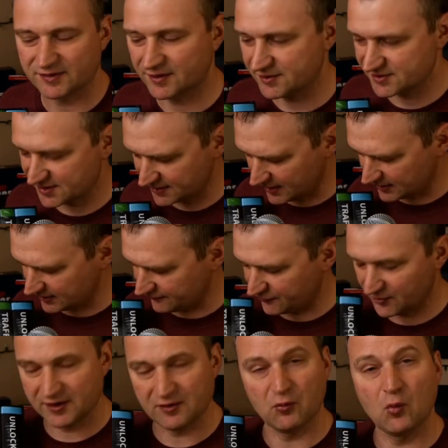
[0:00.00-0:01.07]
There's a nugget
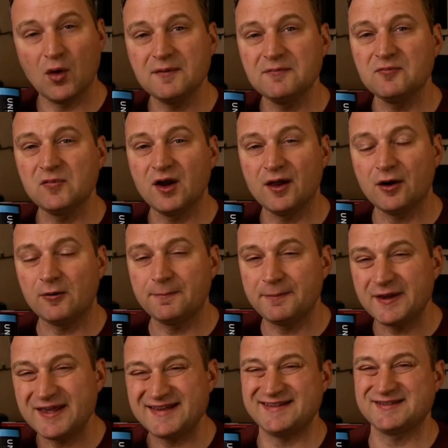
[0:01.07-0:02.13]
for you. One little
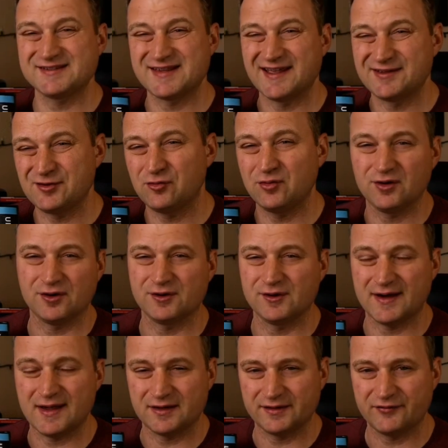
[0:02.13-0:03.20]
piece that you'll
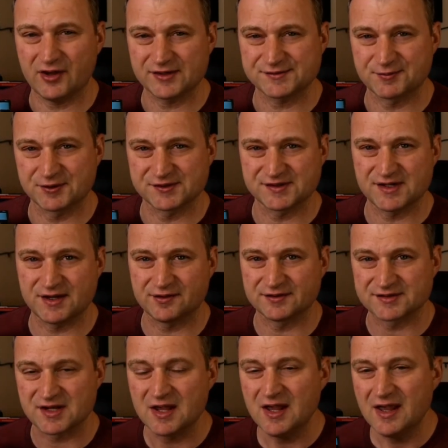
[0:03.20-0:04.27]
learn out of Expert
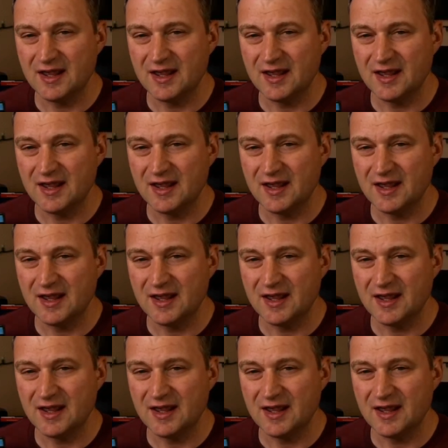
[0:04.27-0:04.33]
Secrets.